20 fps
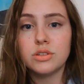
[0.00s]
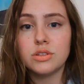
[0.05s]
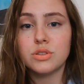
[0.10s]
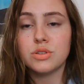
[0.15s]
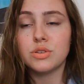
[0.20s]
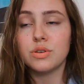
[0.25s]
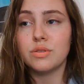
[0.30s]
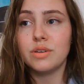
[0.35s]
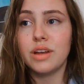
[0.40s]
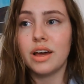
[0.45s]

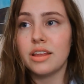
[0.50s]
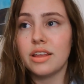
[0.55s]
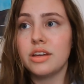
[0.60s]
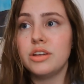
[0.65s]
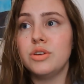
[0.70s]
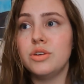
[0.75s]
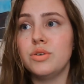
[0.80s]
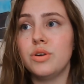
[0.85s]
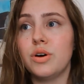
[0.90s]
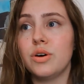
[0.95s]
So now that
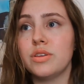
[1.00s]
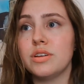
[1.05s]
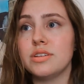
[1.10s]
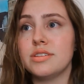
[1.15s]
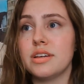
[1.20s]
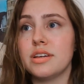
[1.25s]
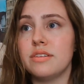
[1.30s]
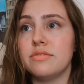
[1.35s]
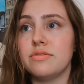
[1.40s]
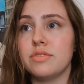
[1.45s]
you know
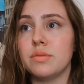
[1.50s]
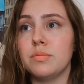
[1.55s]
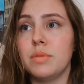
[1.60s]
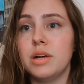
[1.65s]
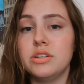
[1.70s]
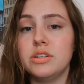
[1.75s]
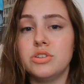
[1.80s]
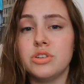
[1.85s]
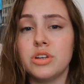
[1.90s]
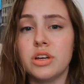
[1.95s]
this
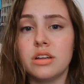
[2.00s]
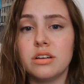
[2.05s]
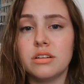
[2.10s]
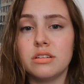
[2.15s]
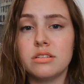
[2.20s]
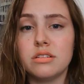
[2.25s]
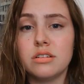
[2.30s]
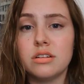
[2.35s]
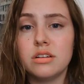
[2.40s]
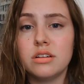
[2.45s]

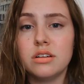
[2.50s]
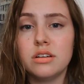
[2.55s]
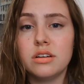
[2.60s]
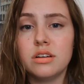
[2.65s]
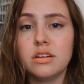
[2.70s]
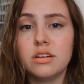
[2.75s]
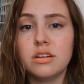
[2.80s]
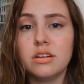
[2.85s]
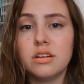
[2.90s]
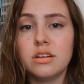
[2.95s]
information,
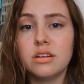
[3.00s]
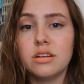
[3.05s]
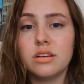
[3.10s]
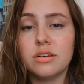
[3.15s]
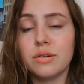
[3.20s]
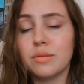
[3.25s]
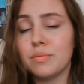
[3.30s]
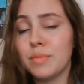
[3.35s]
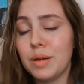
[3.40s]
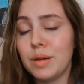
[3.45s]

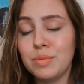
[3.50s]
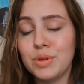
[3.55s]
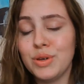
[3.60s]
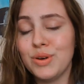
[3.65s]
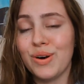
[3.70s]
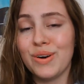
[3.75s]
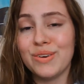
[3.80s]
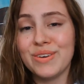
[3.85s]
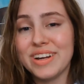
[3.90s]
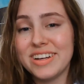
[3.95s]
or maybe you
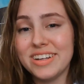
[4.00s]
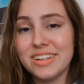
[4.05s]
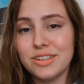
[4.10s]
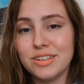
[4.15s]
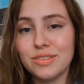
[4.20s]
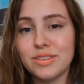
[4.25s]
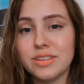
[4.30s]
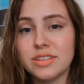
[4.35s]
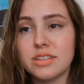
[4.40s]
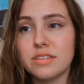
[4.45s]
already
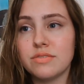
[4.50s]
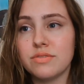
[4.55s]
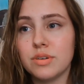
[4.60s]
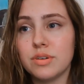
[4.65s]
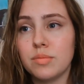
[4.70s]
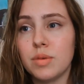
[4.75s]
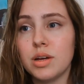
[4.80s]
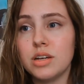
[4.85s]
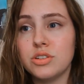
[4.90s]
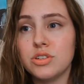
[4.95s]
knew this
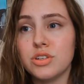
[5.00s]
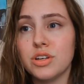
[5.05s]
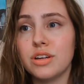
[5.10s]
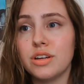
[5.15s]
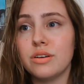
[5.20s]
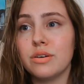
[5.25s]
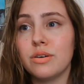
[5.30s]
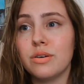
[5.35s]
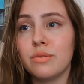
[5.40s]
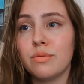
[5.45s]

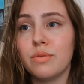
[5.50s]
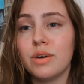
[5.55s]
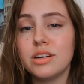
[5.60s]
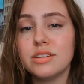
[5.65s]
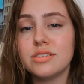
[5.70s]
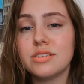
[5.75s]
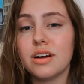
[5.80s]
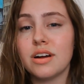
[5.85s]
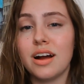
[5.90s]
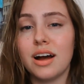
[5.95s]
information, what
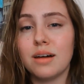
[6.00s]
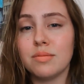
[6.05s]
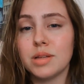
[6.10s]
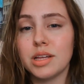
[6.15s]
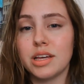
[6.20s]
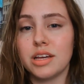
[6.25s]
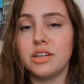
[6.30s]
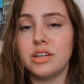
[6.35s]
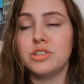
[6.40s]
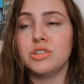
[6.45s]
is our
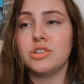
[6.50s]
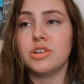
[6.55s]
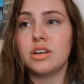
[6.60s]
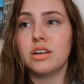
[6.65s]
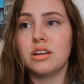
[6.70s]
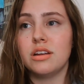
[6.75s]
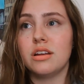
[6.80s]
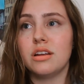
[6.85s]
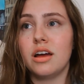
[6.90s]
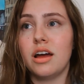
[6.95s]

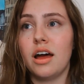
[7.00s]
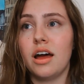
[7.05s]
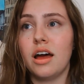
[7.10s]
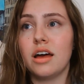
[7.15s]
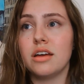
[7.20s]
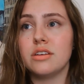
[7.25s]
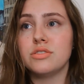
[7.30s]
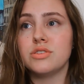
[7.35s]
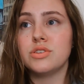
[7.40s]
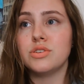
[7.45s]
obligation
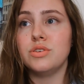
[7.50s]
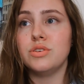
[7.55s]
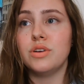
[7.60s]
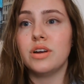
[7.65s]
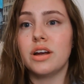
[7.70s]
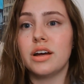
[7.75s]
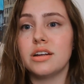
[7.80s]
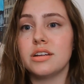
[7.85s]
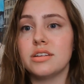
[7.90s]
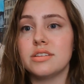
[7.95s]
as
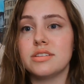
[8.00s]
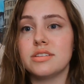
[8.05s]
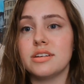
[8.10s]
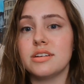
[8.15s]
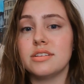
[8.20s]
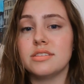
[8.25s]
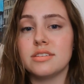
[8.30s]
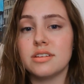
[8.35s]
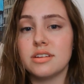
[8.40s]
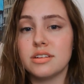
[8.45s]
United
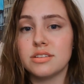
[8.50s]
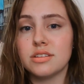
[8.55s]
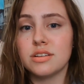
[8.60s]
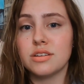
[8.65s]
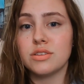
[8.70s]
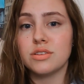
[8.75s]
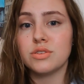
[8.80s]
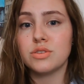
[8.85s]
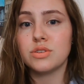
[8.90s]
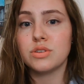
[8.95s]
States
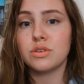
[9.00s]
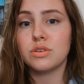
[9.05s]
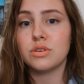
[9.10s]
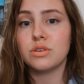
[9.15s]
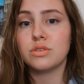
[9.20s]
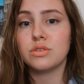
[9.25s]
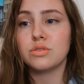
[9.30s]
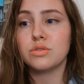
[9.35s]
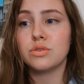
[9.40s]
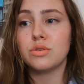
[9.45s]
citizens
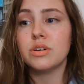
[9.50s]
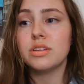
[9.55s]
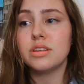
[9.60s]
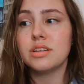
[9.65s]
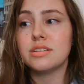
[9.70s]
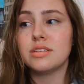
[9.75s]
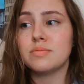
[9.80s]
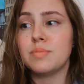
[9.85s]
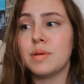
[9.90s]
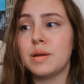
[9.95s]
toward
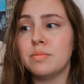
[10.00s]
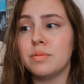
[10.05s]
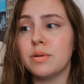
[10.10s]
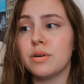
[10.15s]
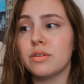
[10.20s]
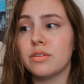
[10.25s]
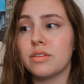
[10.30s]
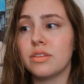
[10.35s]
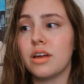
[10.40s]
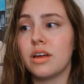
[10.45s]
these
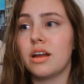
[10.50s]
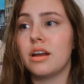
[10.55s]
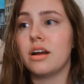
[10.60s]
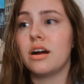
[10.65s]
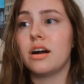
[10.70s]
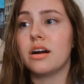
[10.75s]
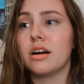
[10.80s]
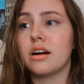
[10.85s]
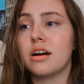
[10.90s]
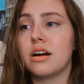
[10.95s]
people that
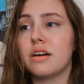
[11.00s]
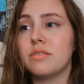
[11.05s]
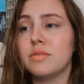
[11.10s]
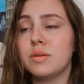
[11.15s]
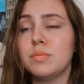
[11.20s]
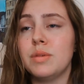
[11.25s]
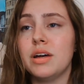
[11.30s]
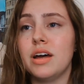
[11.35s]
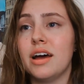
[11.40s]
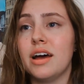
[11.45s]
our
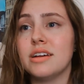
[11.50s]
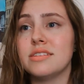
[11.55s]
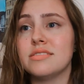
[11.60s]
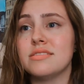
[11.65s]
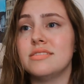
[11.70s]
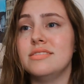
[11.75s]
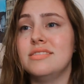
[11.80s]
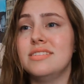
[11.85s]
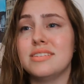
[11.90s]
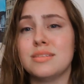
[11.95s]
government has
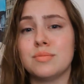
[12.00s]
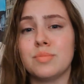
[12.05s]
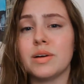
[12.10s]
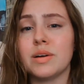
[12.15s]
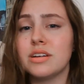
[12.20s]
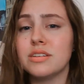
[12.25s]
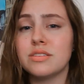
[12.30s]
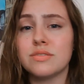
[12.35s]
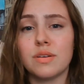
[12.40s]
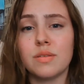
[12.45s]

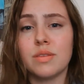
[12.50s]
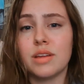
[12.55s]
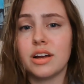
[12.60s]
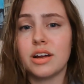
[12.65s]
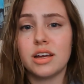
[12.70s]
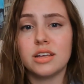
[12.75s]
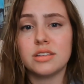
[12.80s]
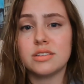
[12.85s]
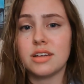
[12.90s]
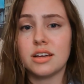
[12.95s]
displaced from their
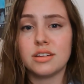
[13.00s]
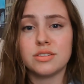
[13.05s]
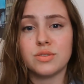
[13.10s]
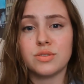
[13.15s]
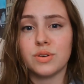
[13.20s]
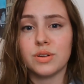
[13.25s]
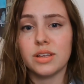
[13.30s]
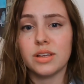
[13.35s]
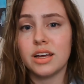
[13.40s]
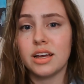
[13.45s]

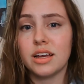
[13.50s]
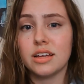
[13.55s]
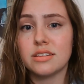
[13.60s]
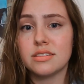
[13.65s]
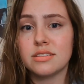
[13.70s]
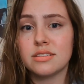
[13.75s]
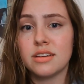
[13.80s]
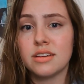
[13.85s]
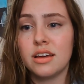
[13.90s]
ancestral lands,